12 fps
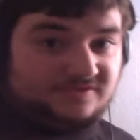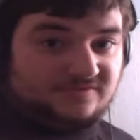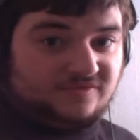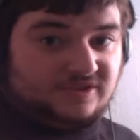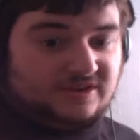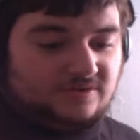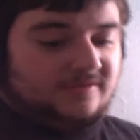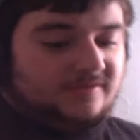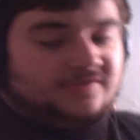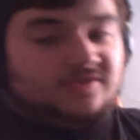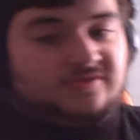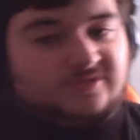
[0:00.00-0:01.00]
for the equivalent of
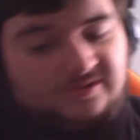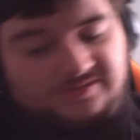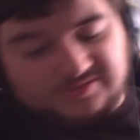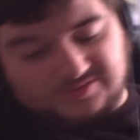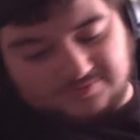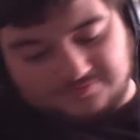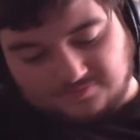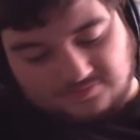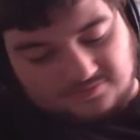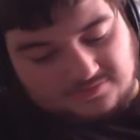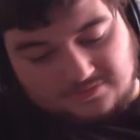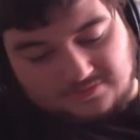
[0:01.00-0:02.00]
$2.
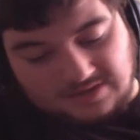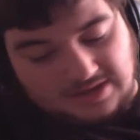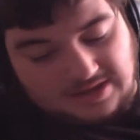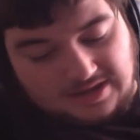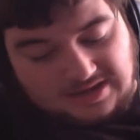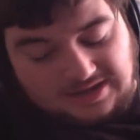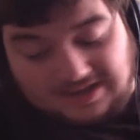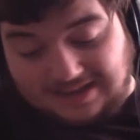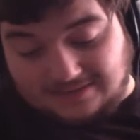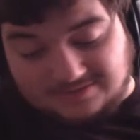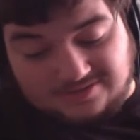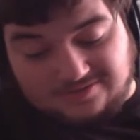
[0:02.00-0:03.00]

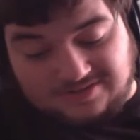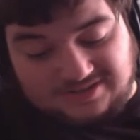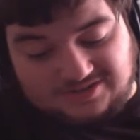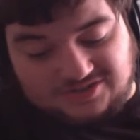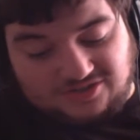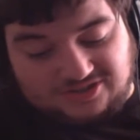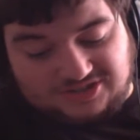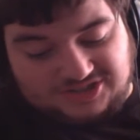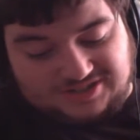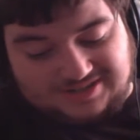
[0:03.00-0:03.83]
Absolutely astonishing.